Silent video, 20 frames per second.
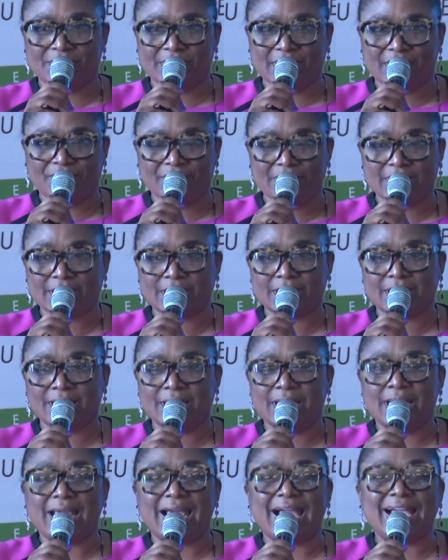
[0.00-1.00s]
Service,
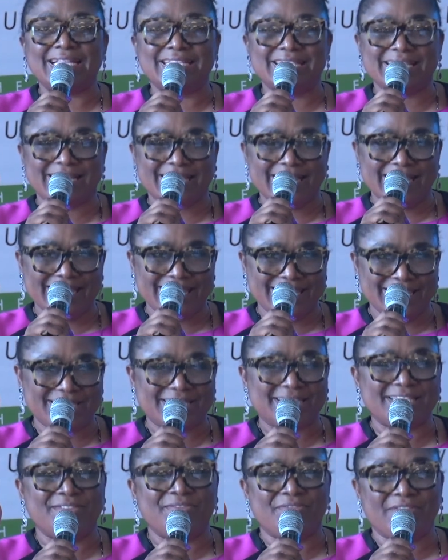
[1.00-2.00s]
I declare
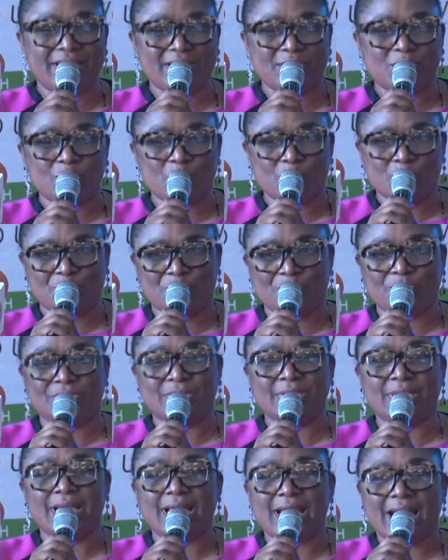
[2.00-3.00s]
this event
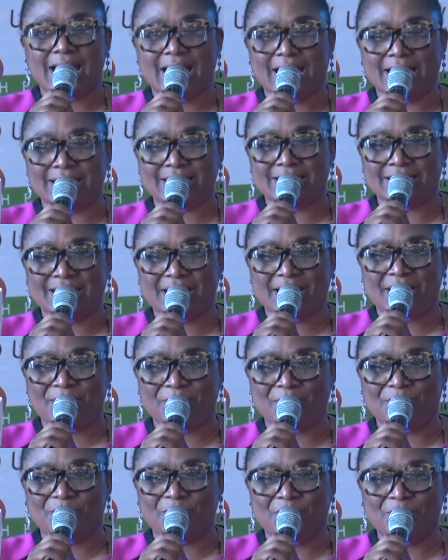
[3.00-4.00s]
open
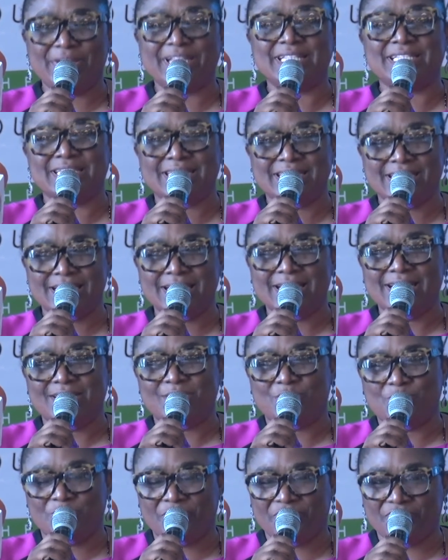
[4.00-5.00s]
and ready
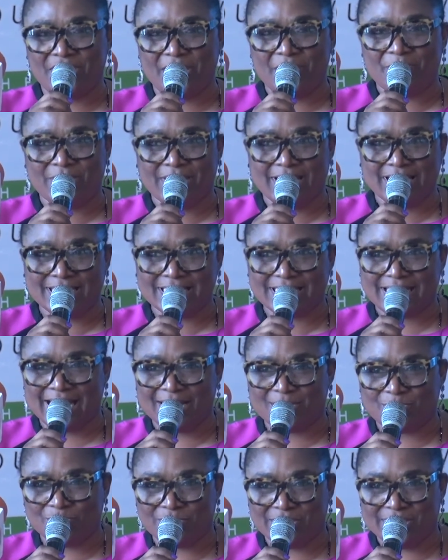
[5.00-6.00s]
to be vibrant
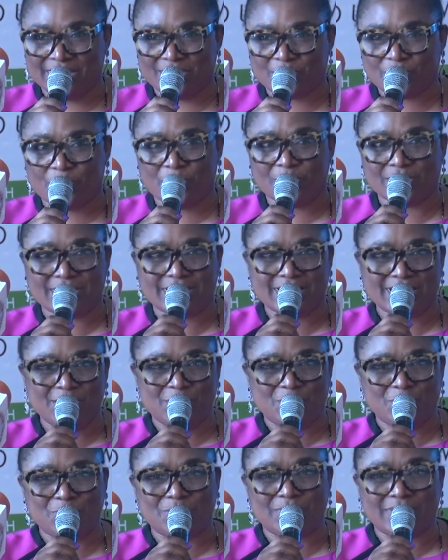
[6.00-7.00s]
and to discuss
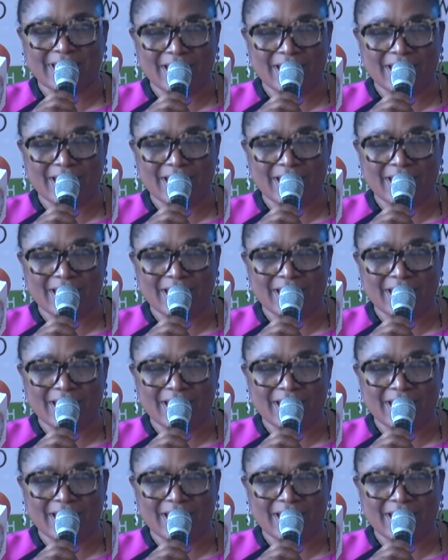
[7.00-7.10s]
issues.